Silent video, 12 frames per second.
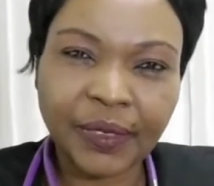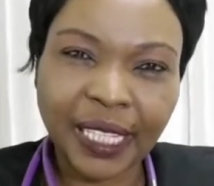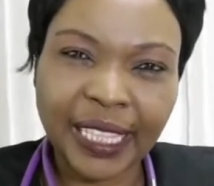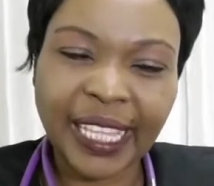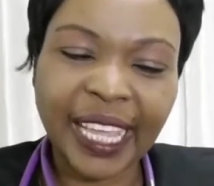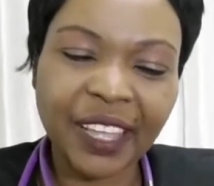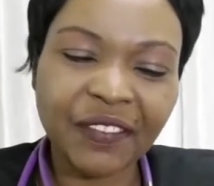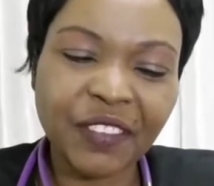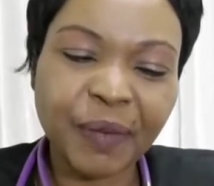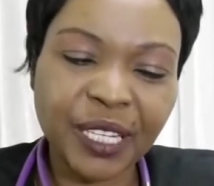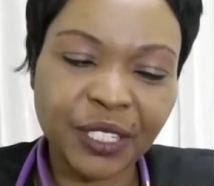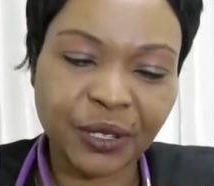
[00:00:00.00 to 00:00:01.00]

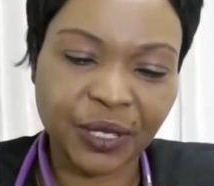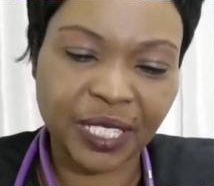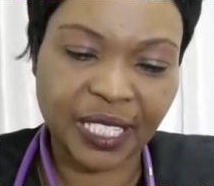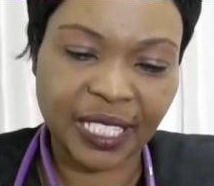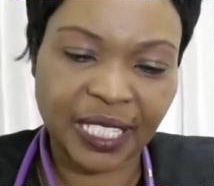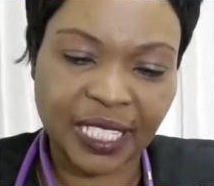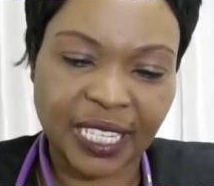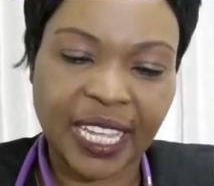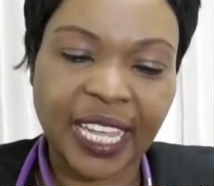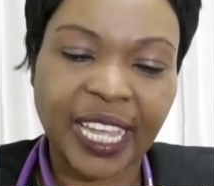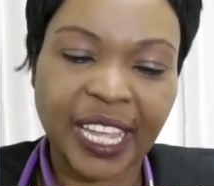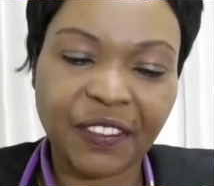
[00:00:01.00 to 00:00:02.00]
heavy metals,
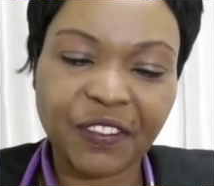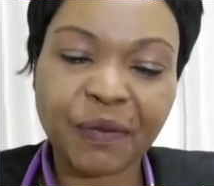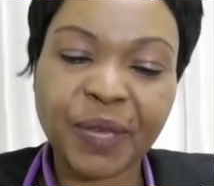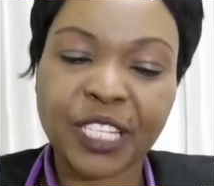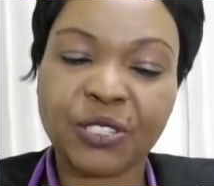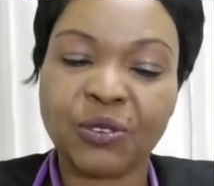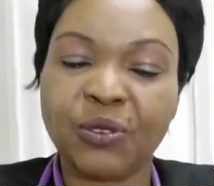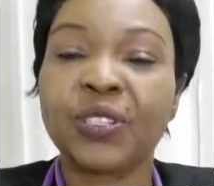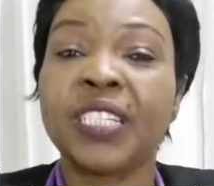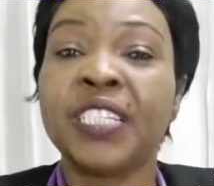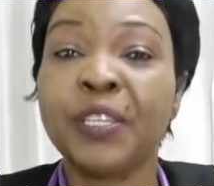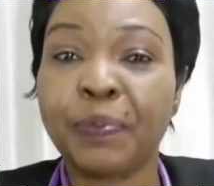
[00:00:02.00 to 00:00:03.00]
heavy metal
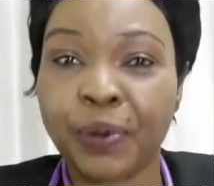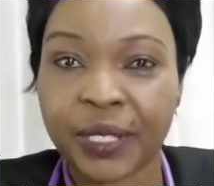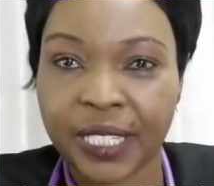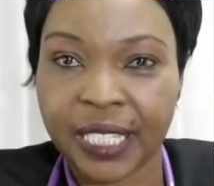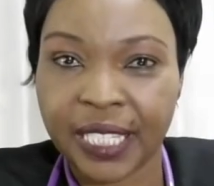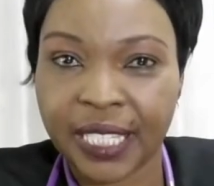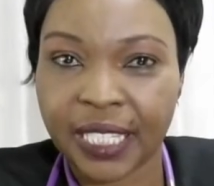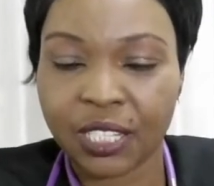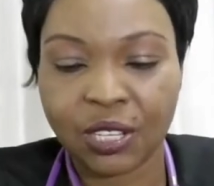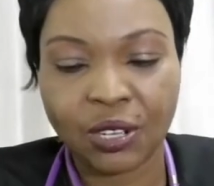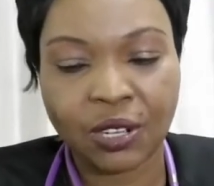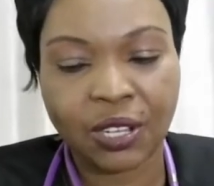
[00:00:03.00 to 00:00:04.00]
deposits.
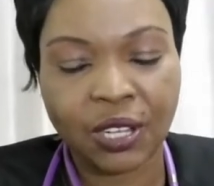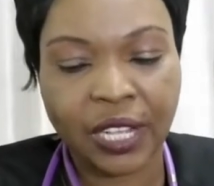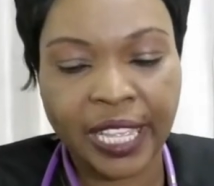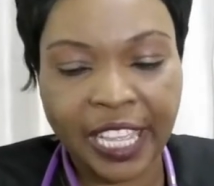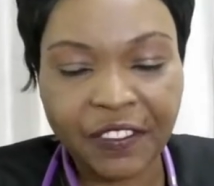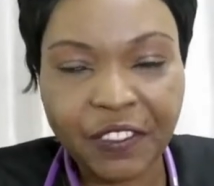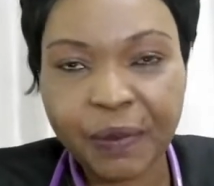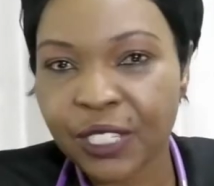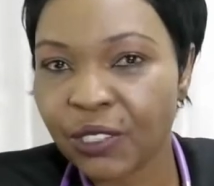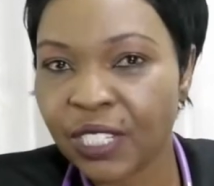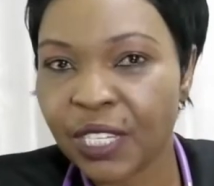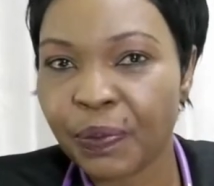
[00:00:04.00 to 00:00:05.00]
Heavy
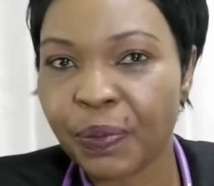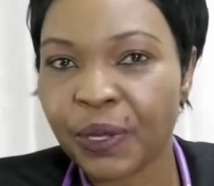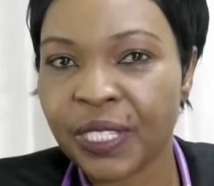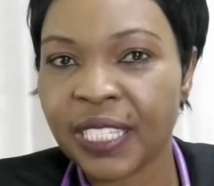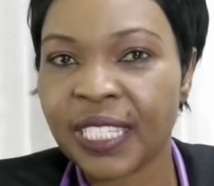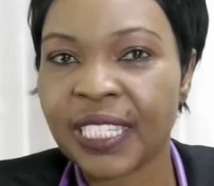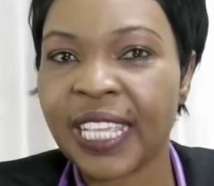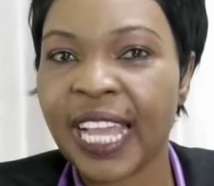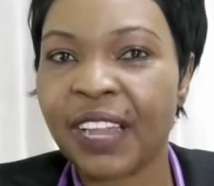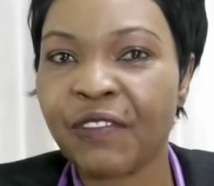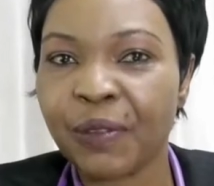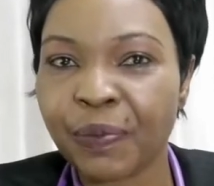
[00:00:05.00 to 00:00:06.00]
metal deposits, they
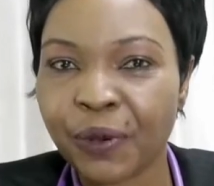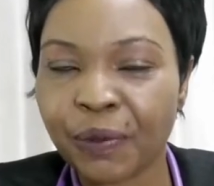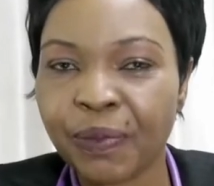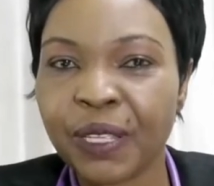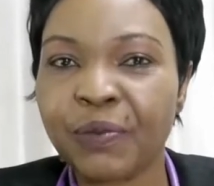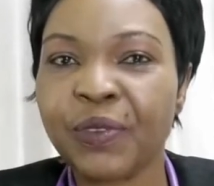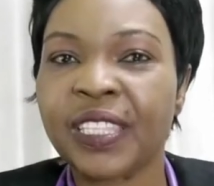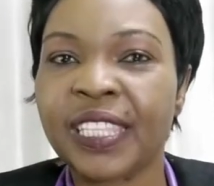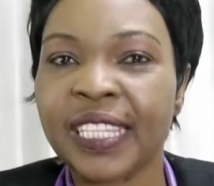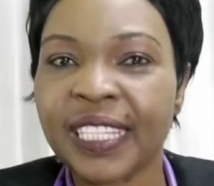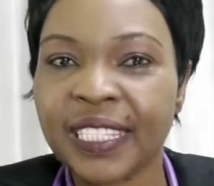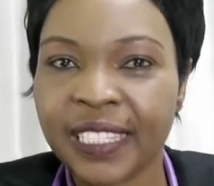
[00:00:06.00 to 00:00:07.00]
have a problem with
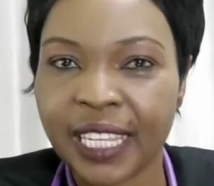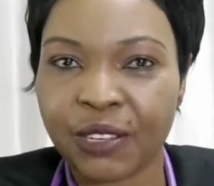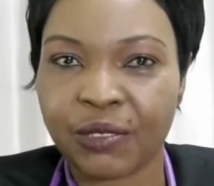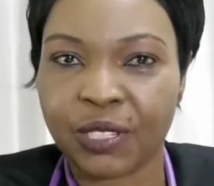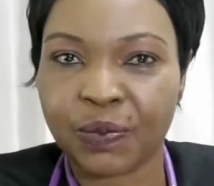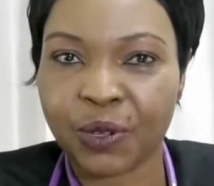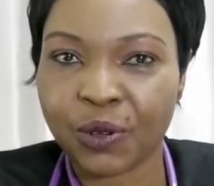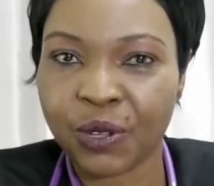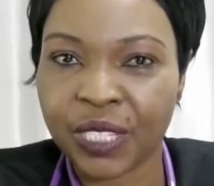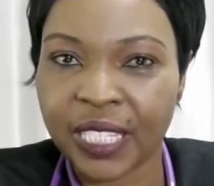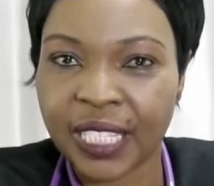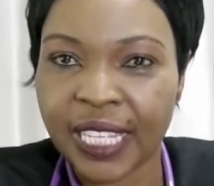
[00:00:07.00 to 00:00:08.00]
the cells
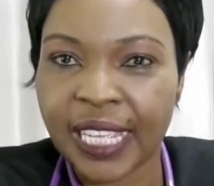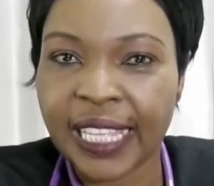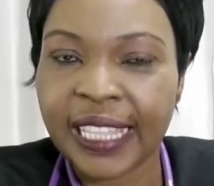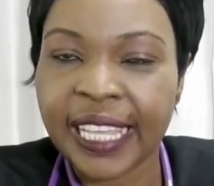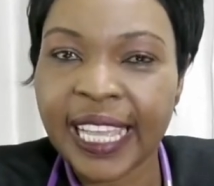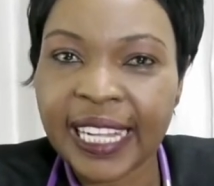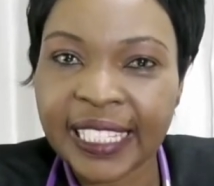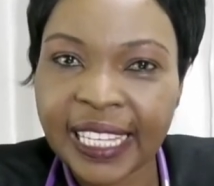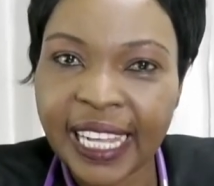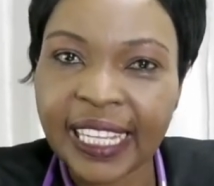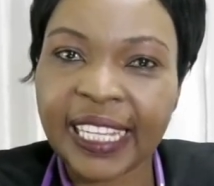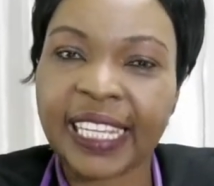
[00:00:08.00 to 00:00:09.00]
because they
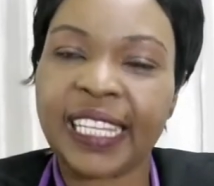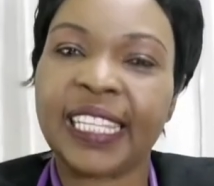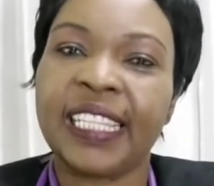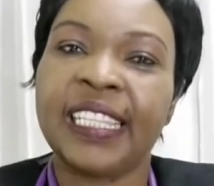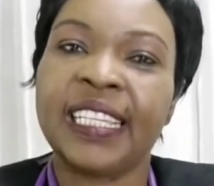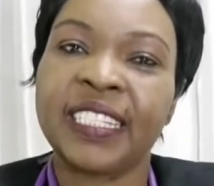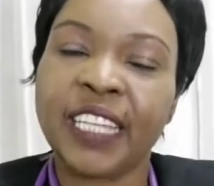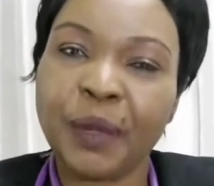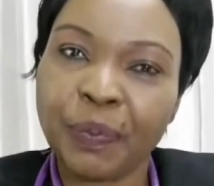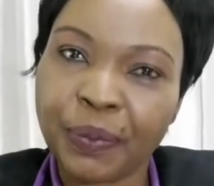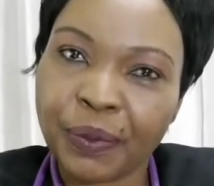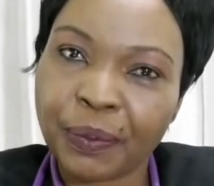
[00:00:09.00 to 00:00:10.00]
attack the
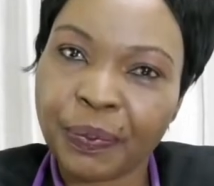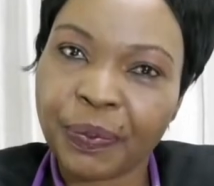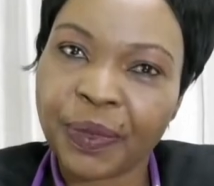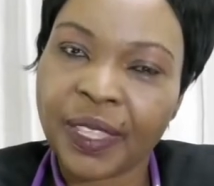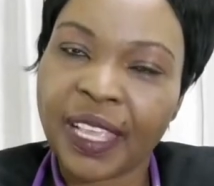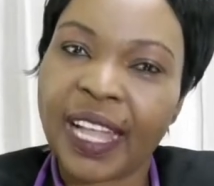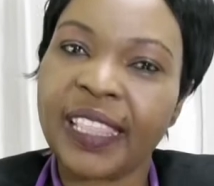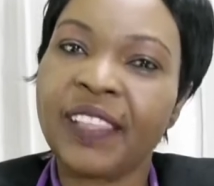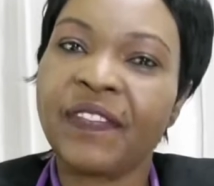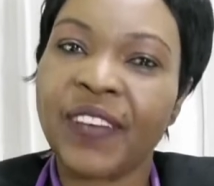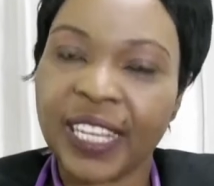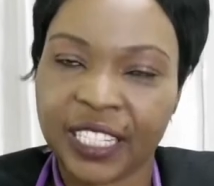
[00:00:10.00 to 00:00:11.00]
shape and
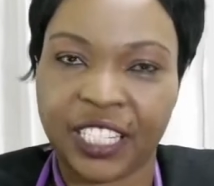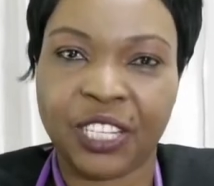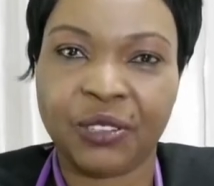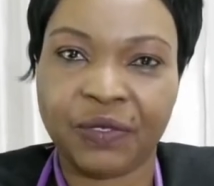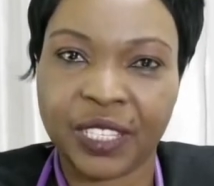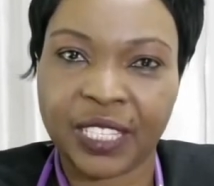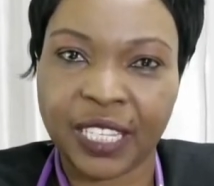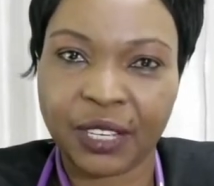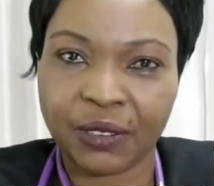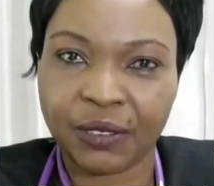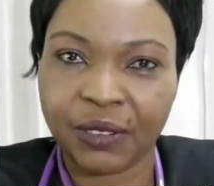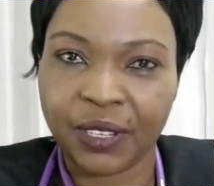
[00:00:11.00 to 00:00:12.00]
the function of the
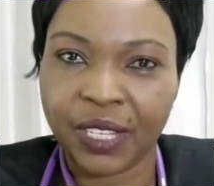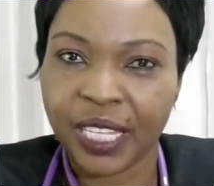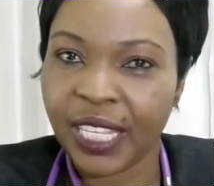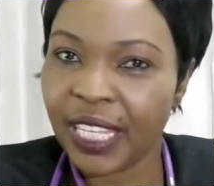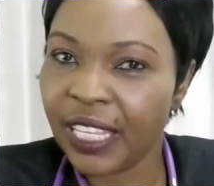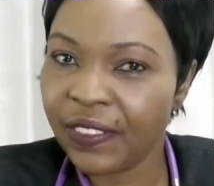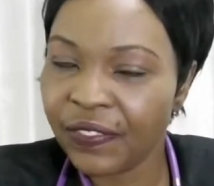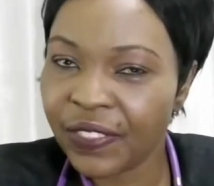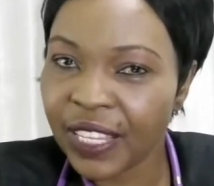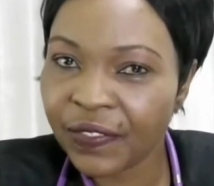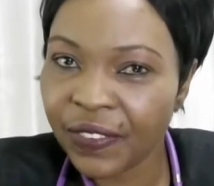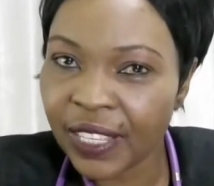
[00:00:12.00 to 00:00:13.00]
cell. If
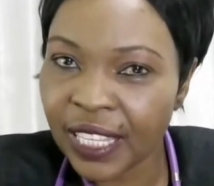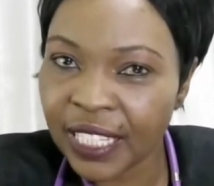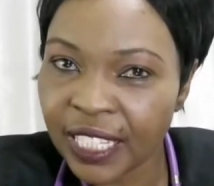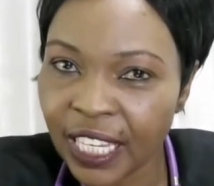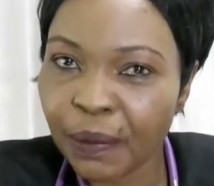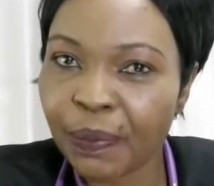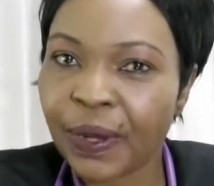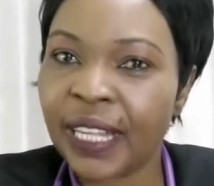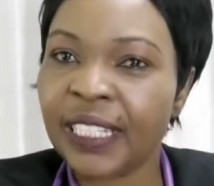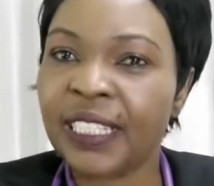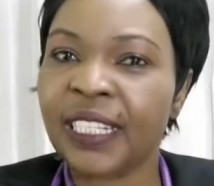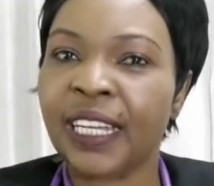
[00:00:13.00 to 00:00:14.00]
the shape and